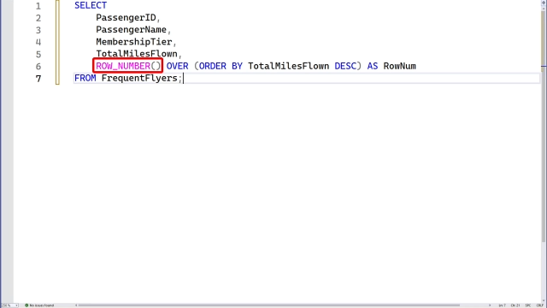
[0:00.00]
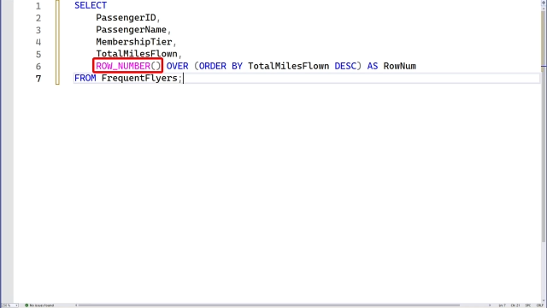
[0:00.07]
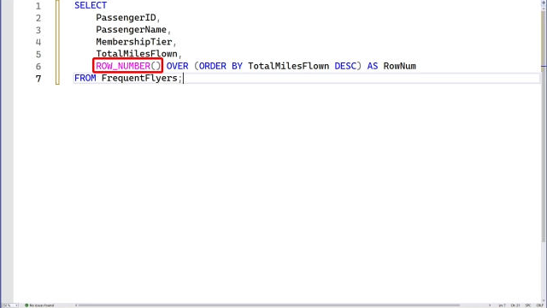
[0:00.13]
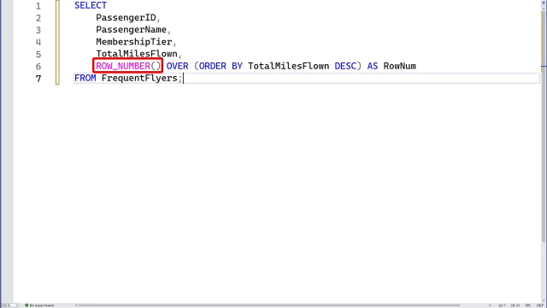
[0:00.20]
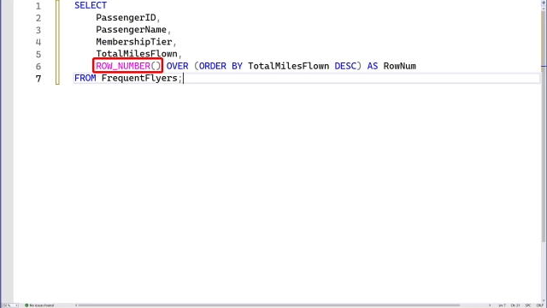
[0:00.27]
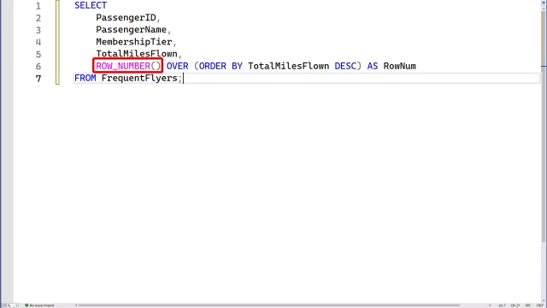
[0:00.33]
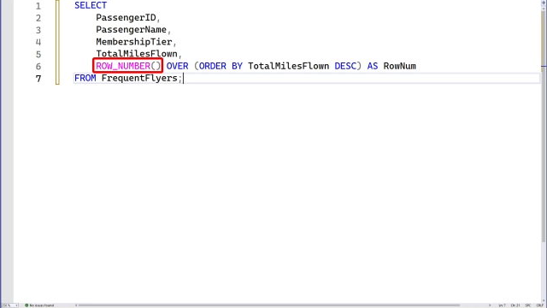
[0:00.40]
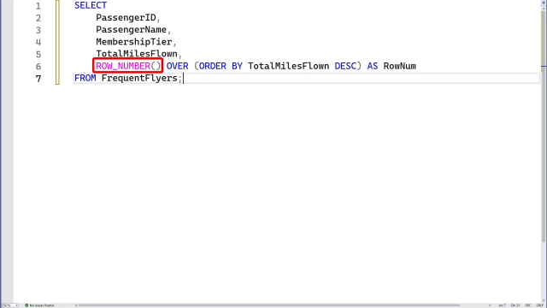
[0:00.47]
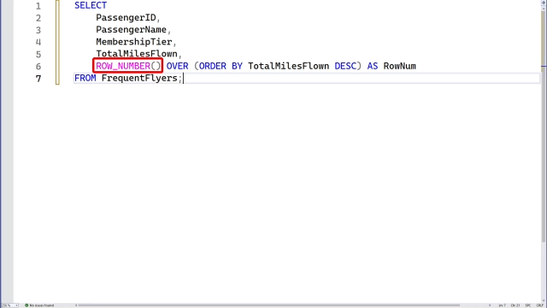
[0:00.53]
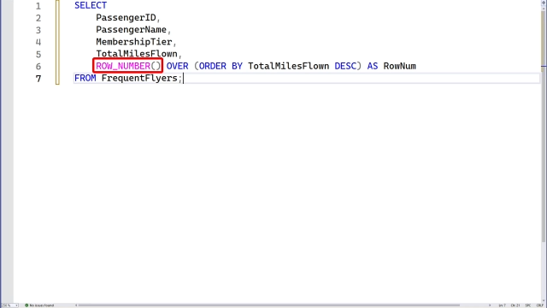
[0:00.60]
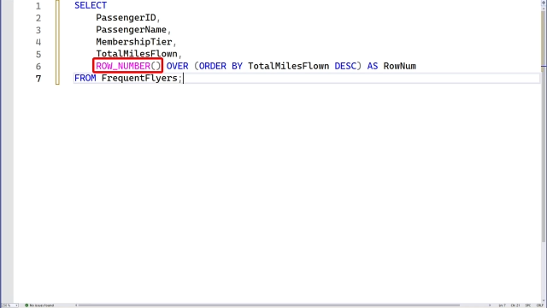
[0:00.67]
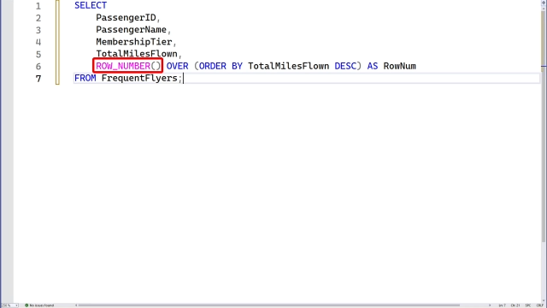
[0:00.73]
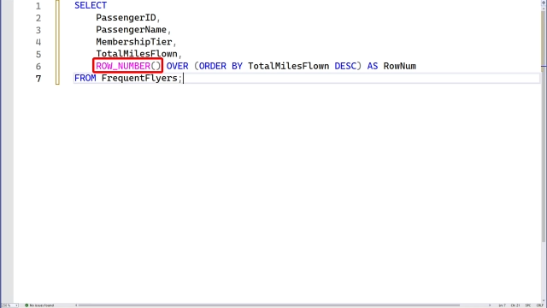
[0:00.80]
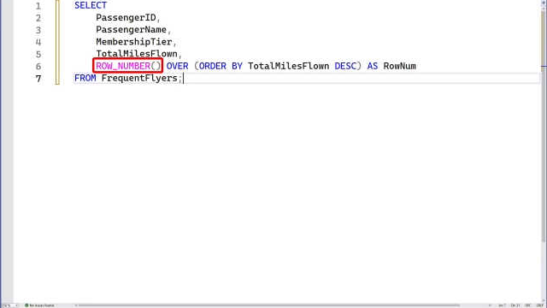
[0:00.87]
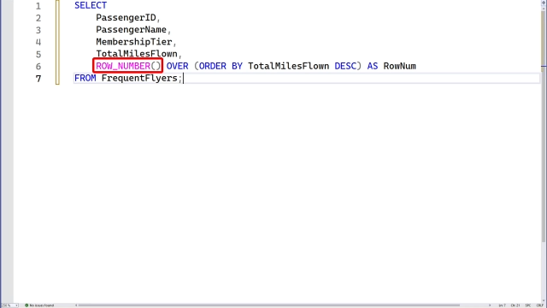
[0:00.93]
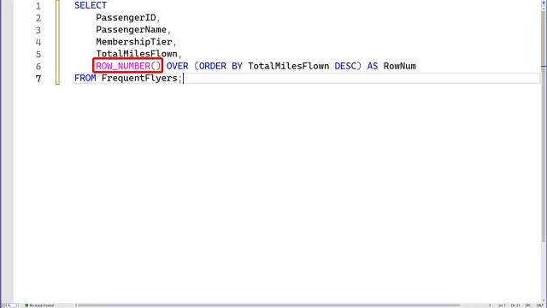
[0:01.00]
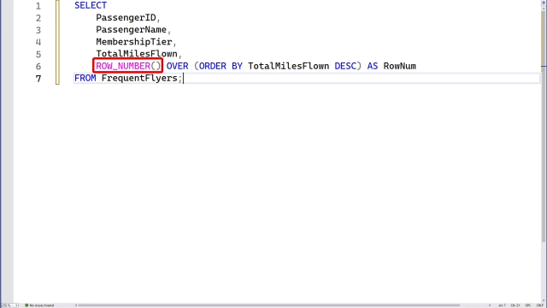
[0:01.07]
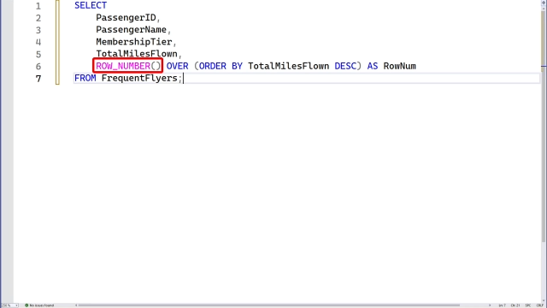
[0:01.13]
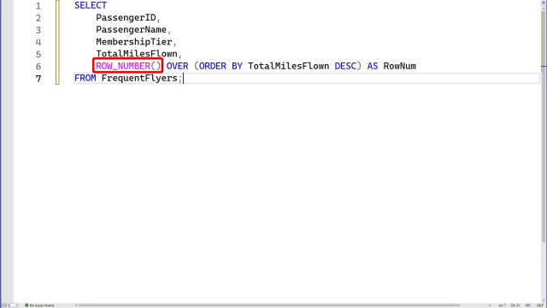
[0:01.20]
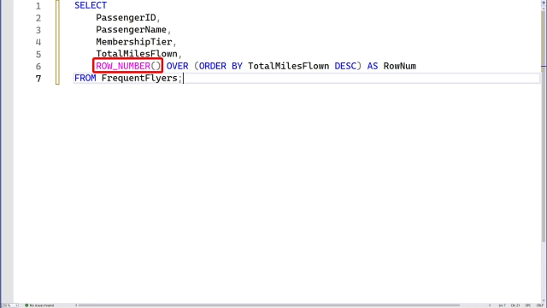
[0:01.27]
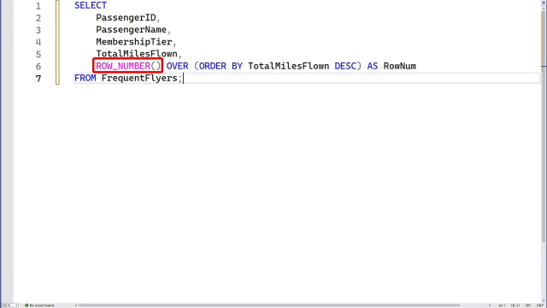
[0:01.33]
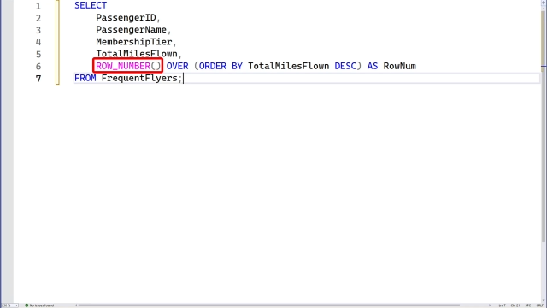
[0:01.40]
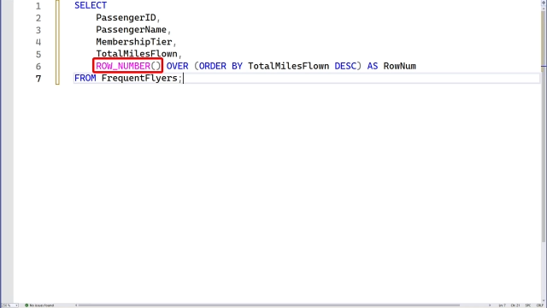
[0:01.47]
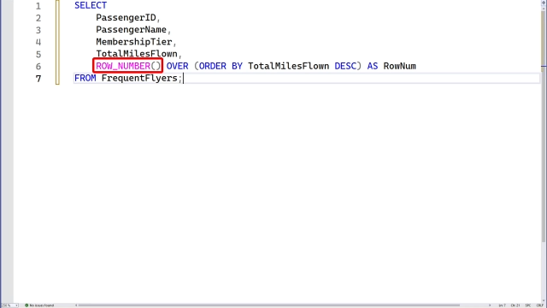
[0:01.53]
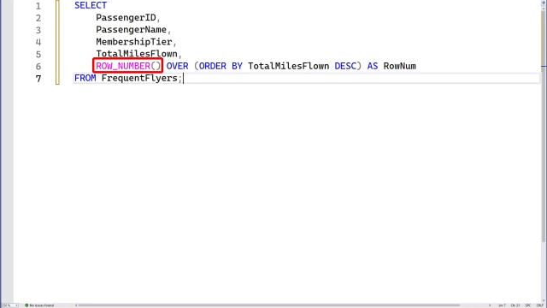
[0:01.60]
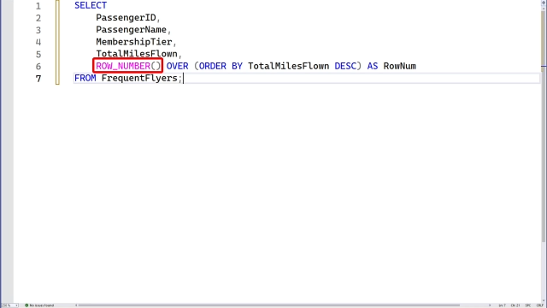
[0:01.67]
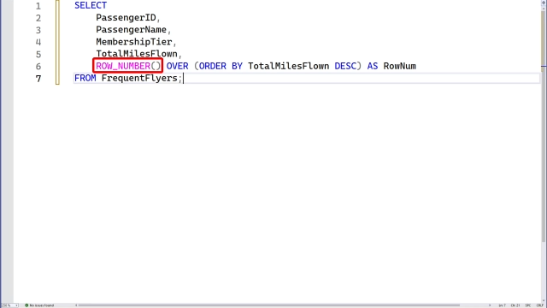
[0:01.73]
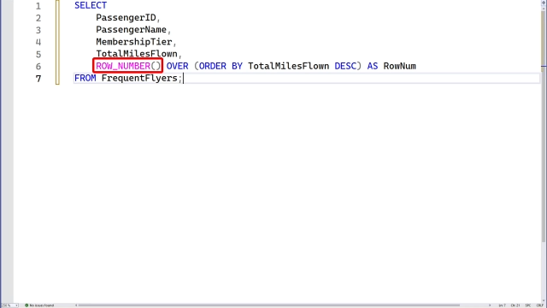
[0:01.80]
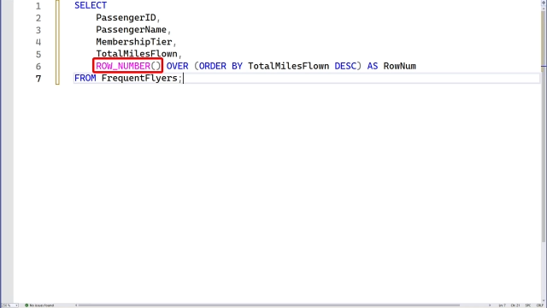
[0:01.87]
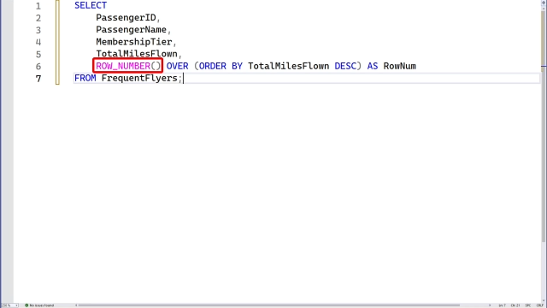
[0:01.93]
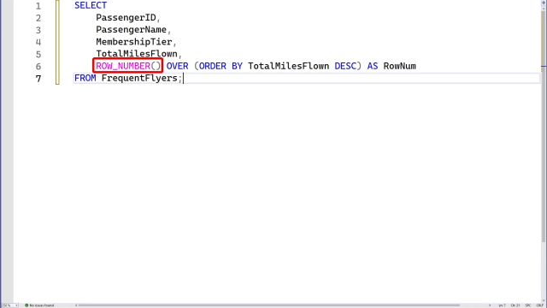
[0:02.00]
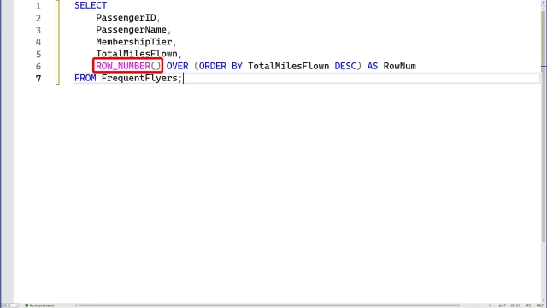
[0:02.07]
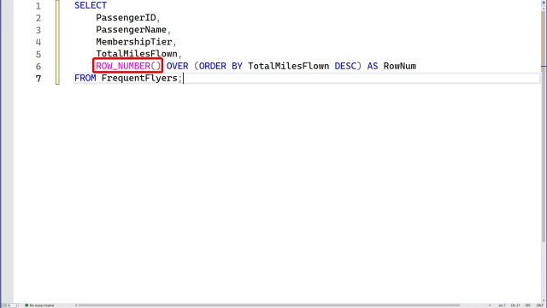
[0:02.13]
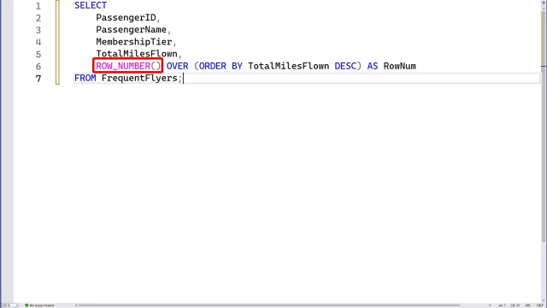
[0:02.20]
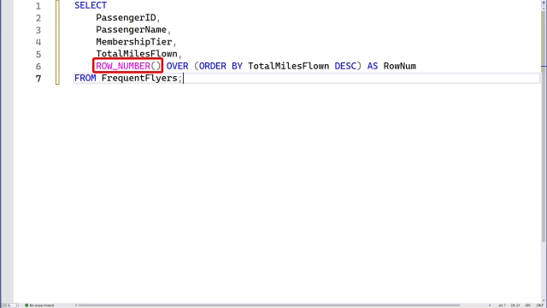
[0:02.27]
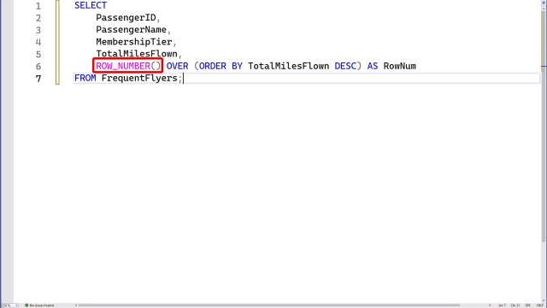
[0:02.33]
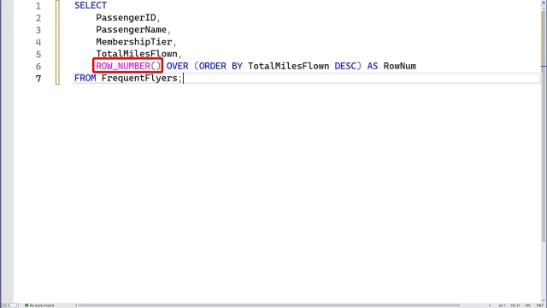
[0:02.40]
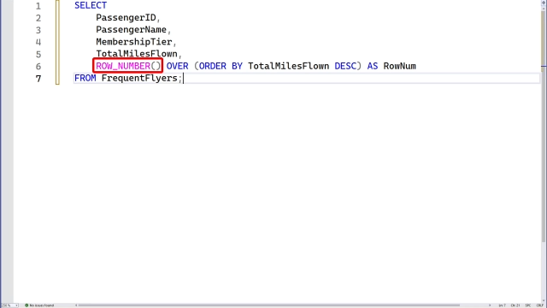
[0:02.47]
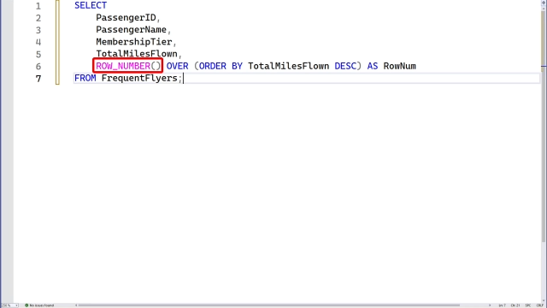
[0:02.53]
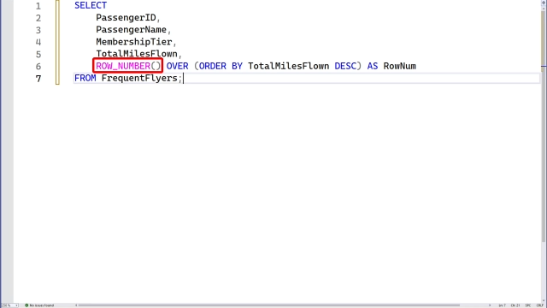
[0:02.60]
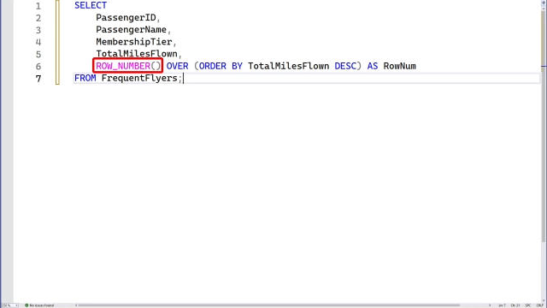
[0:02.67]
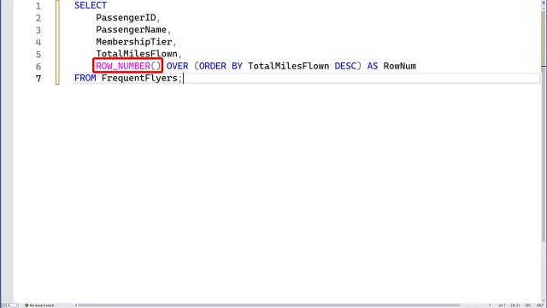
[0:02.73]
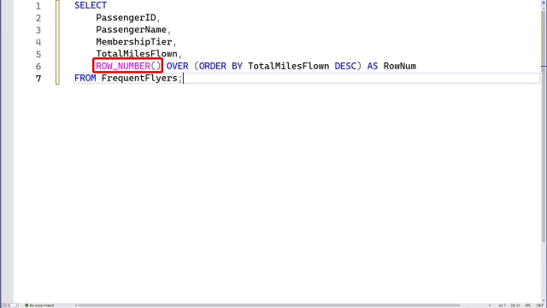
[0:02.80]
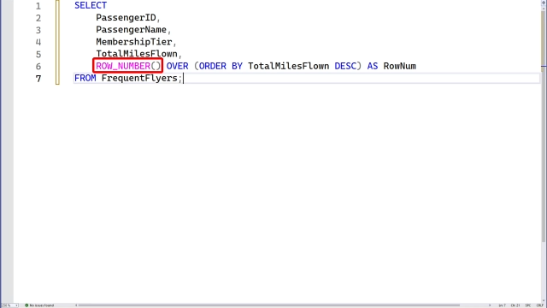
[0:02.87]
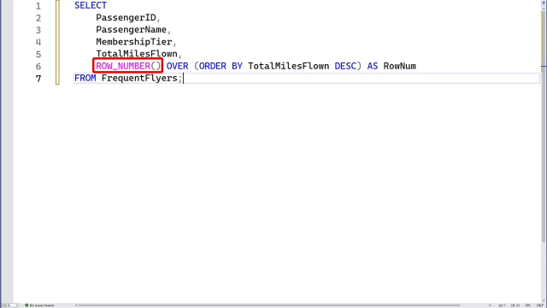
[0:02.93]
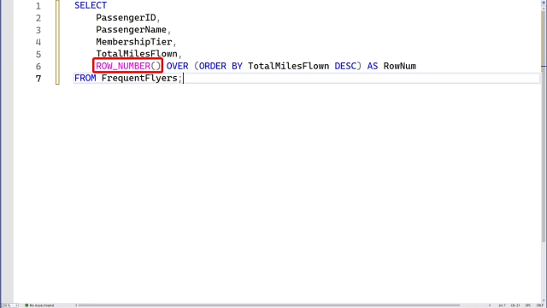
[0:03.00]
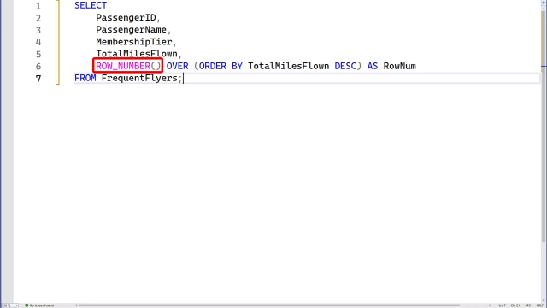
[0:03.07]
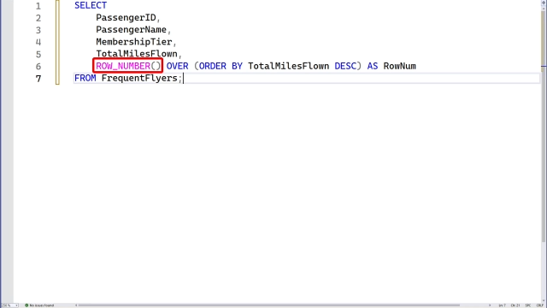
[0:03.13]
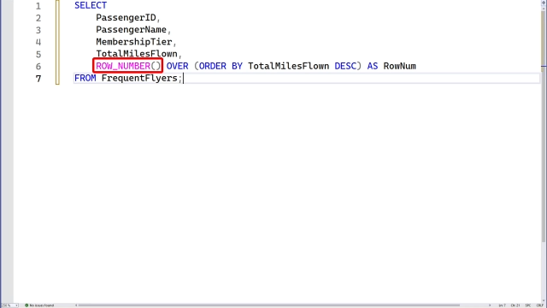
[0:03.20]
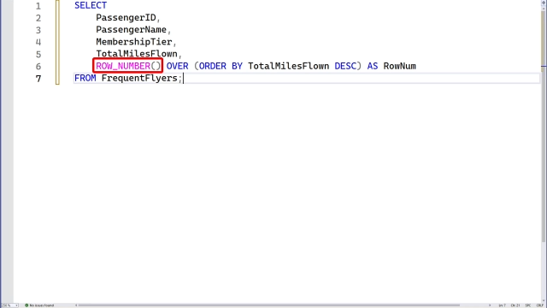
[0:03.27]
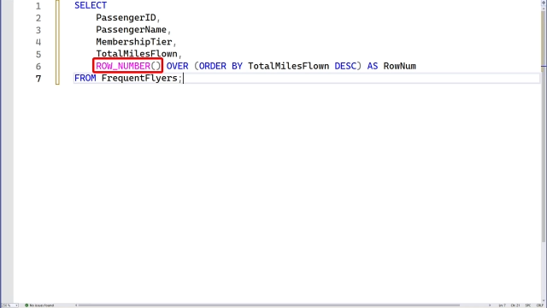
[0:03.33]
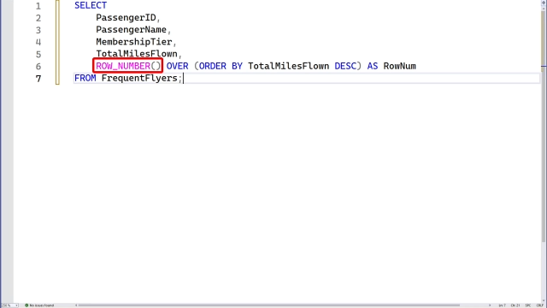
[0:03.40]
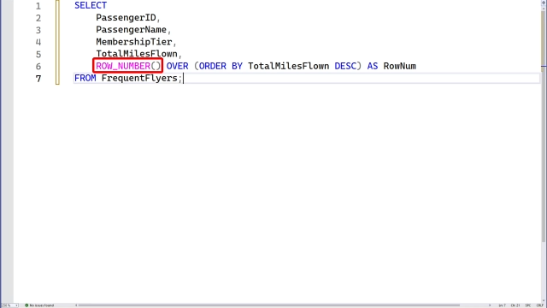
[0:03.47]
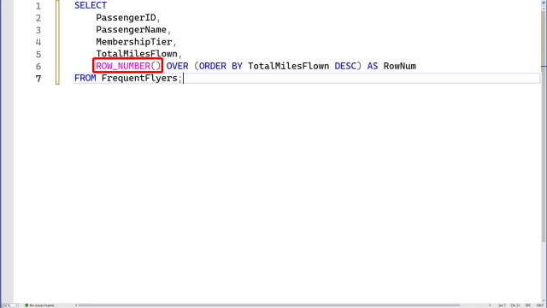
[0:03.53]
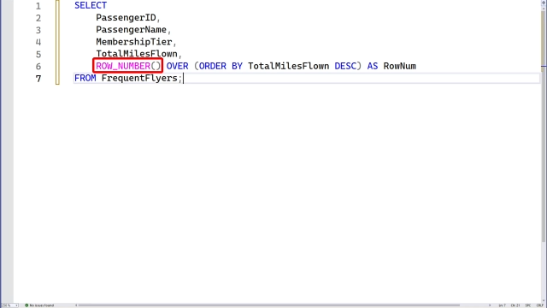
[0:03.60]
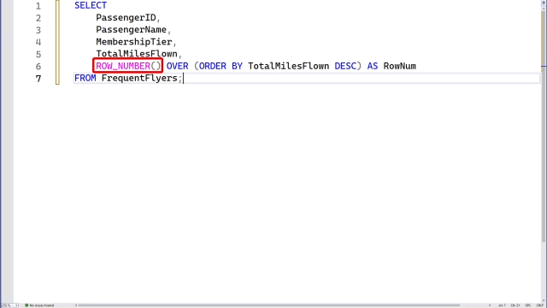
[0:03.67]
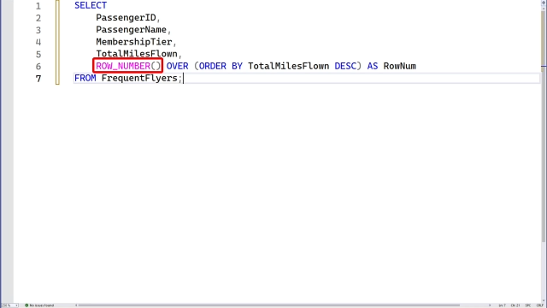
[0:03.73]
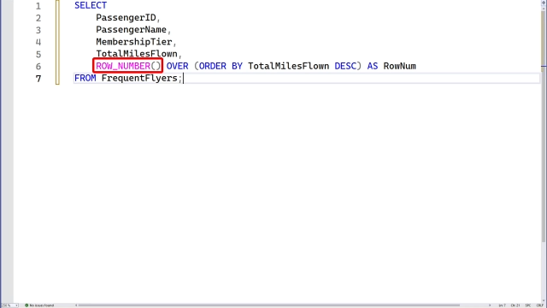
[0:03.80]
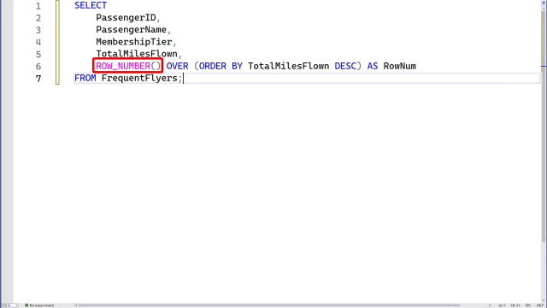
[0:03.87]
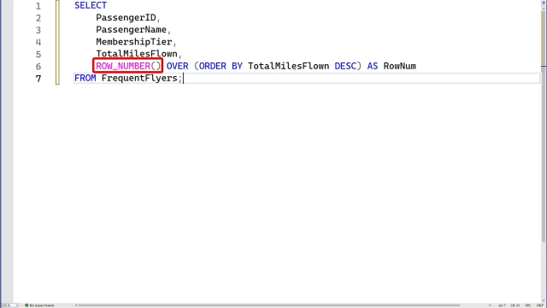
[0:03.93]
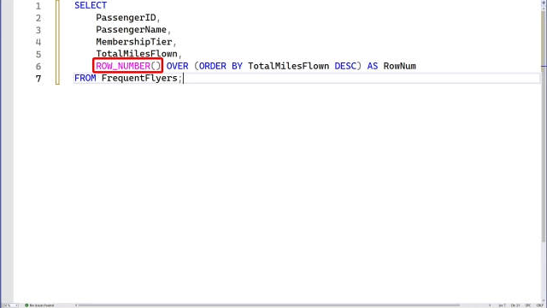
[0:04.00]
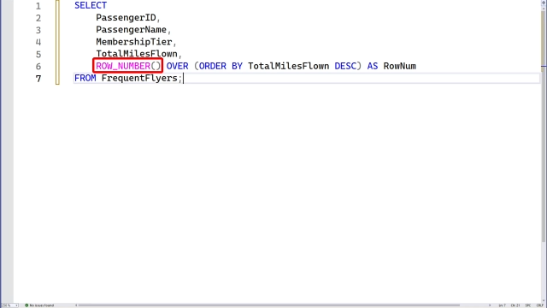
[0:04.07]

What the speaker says: [unreadable: no face in view]